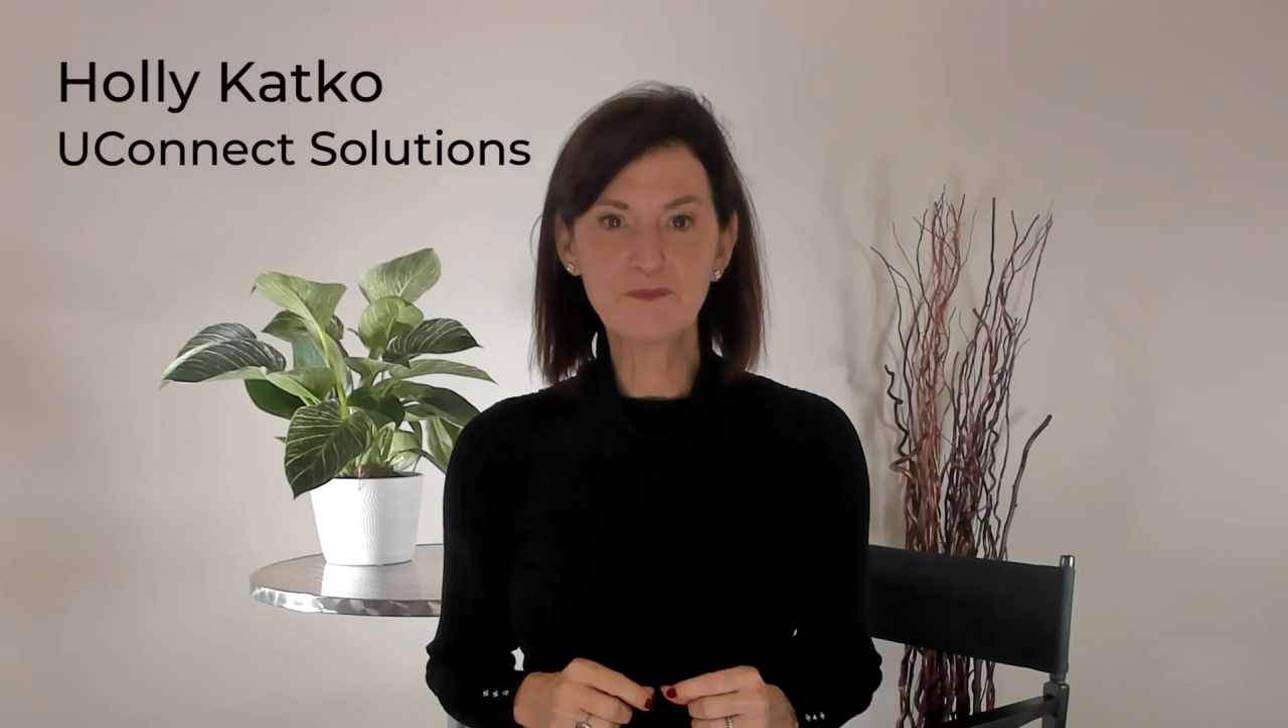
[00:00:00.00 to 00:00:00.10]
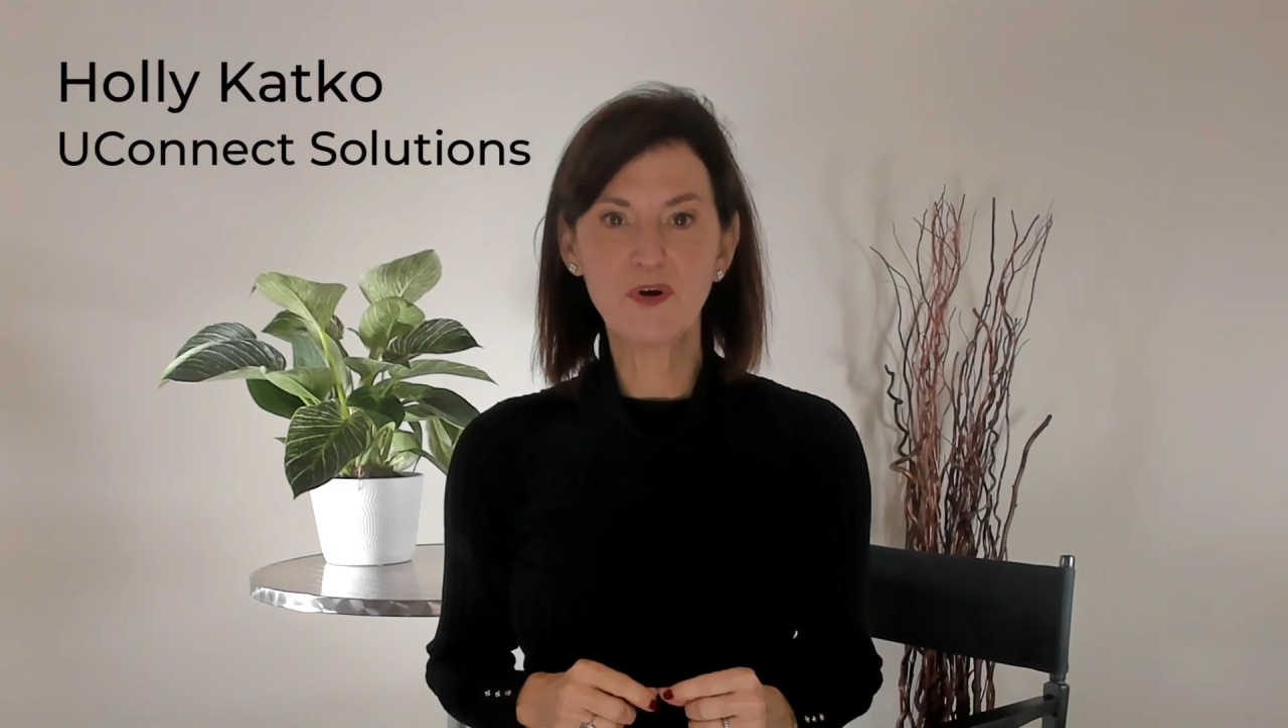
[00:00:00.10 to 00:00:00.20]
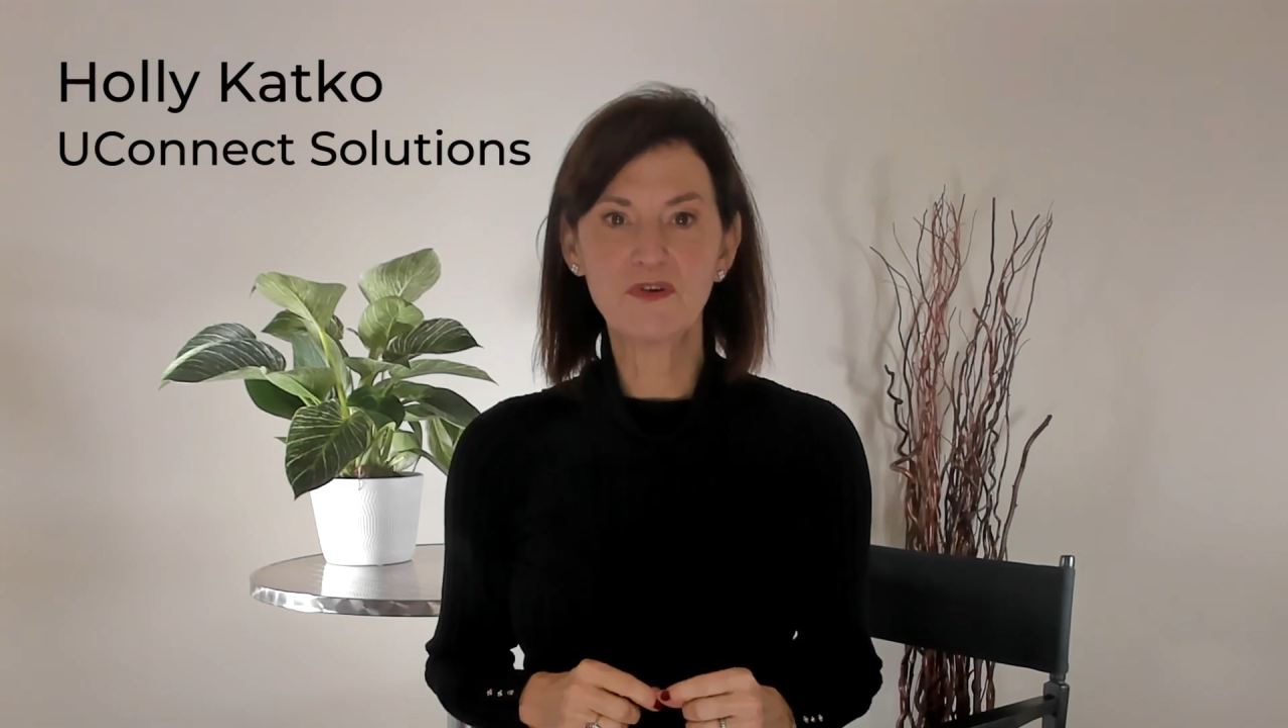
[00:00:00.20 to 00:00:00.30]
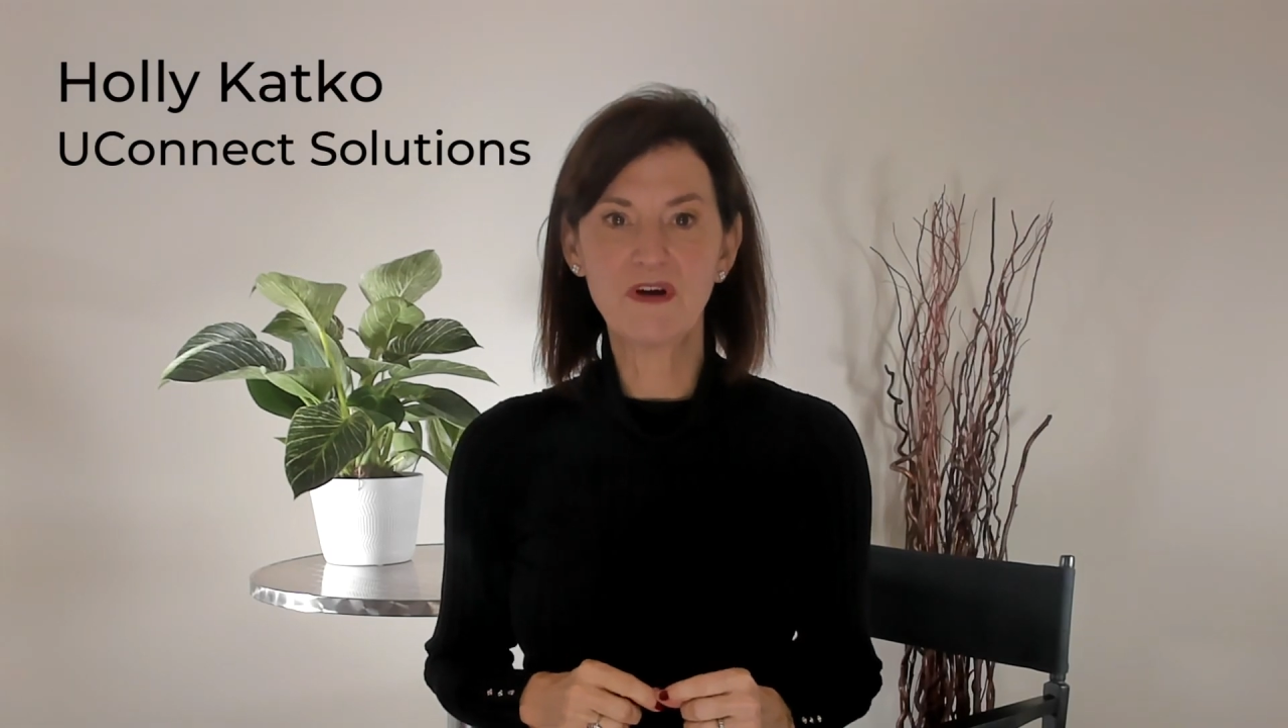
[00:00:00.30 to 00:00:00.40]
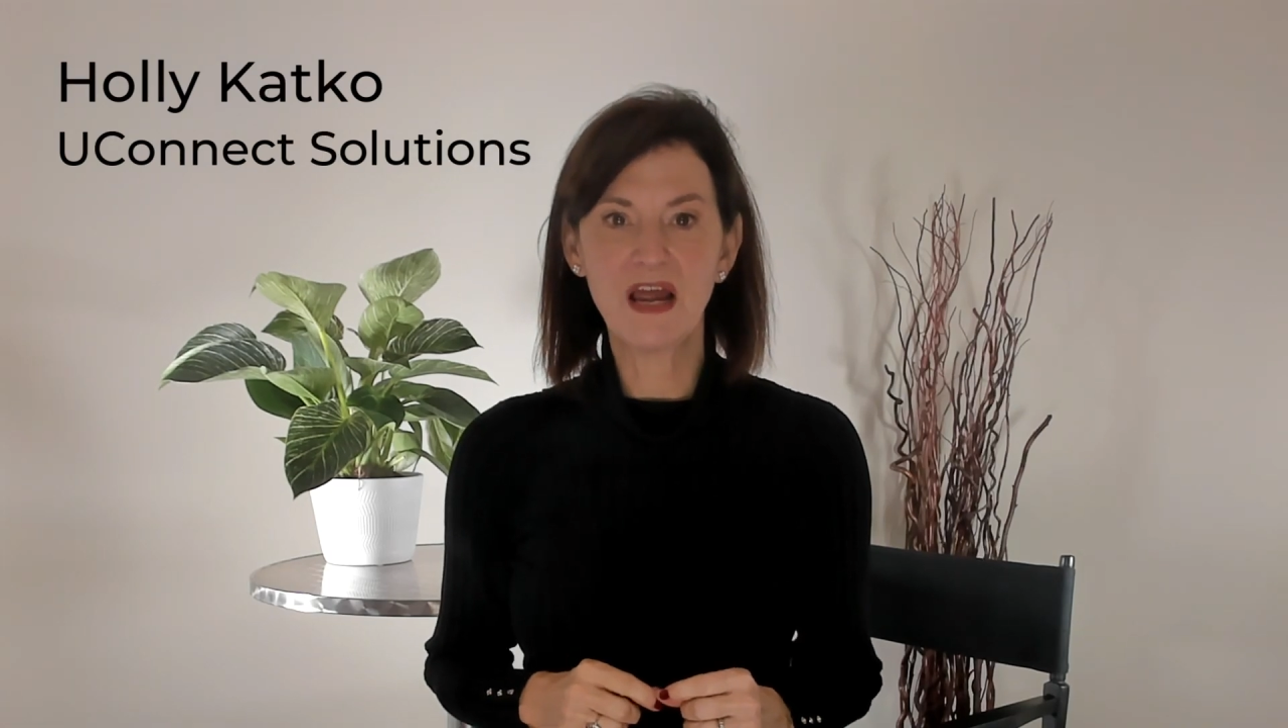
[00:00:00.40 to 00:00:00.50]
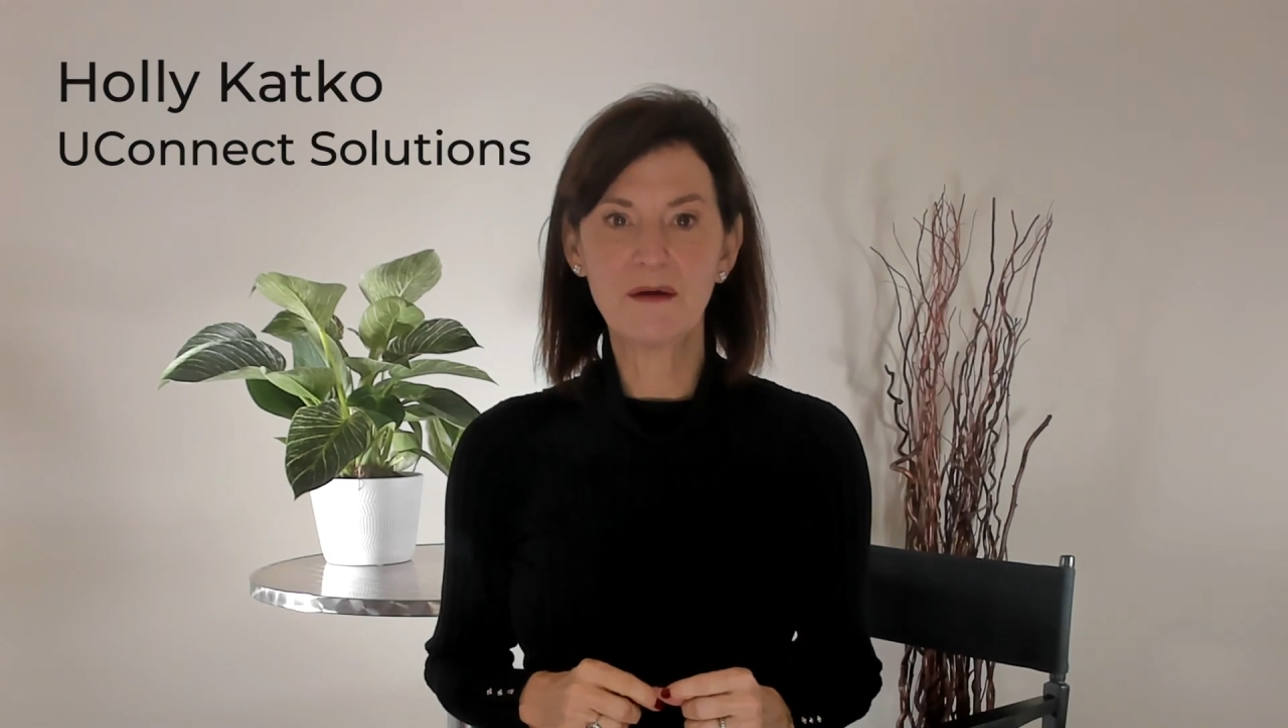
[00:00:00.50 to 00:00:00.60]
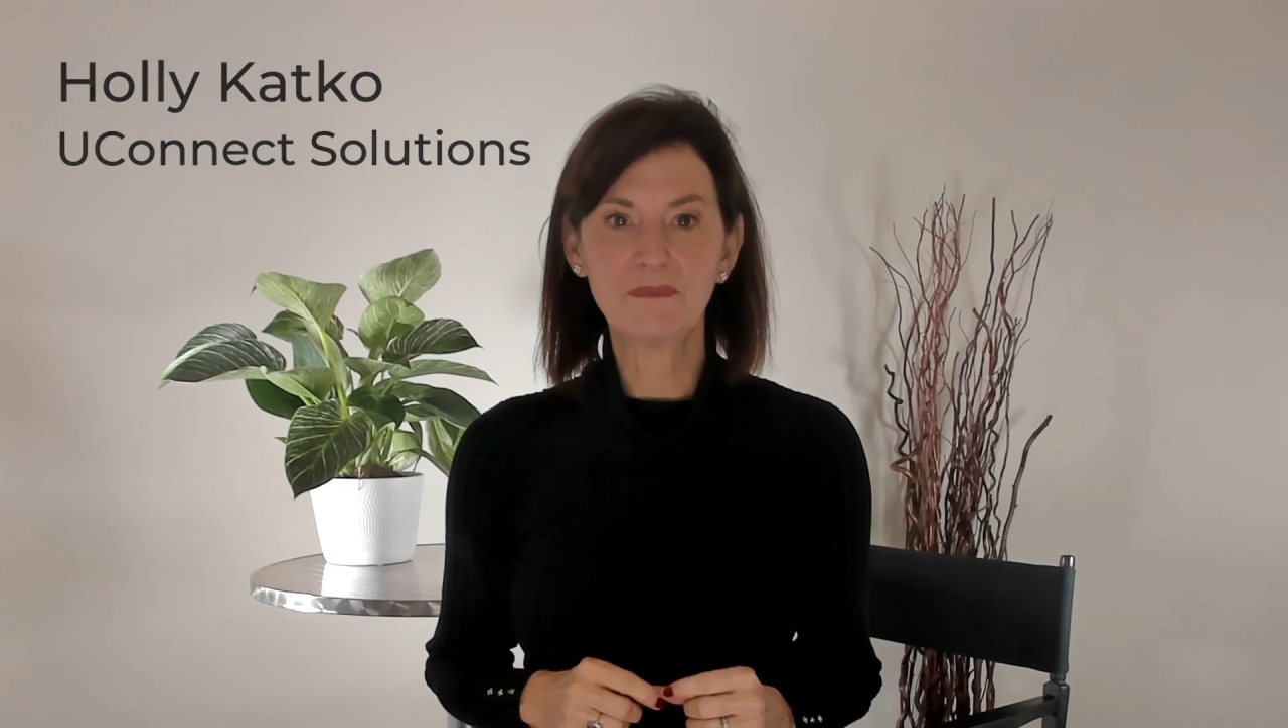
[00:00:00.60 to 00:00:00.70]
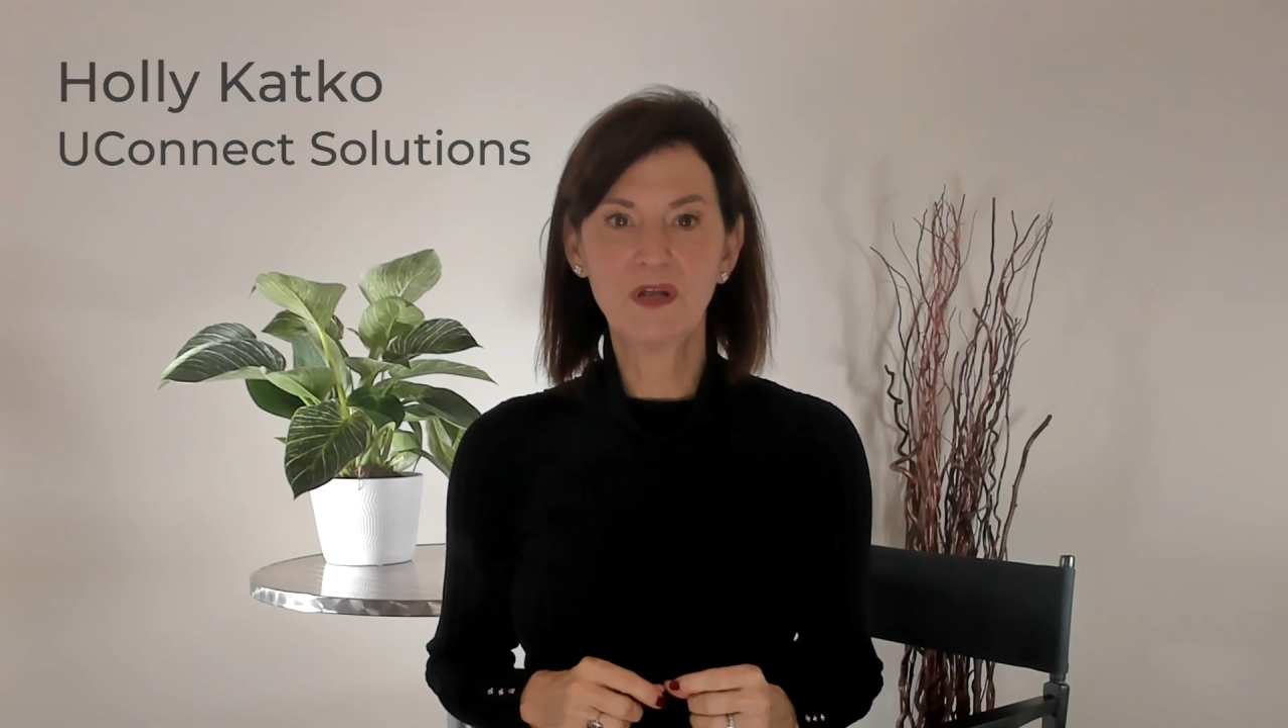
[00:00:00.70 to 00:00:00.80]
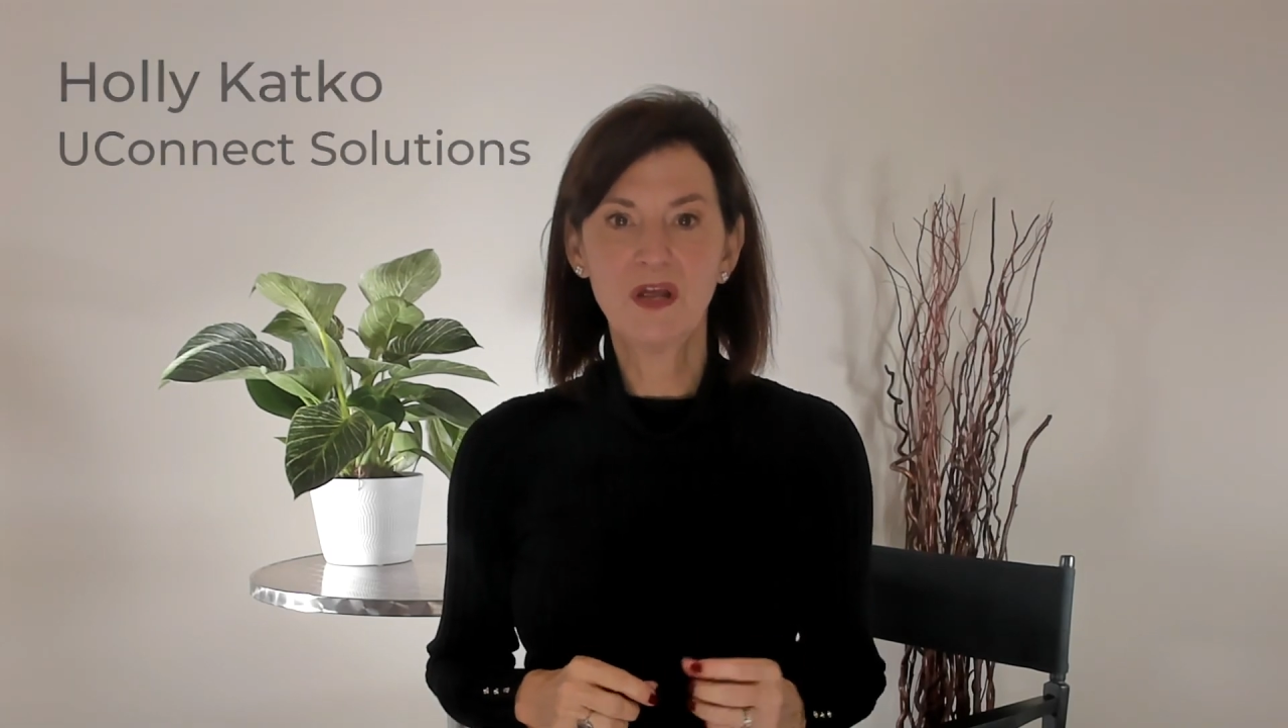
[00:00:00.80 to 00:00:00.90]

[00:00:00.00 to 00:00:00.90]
program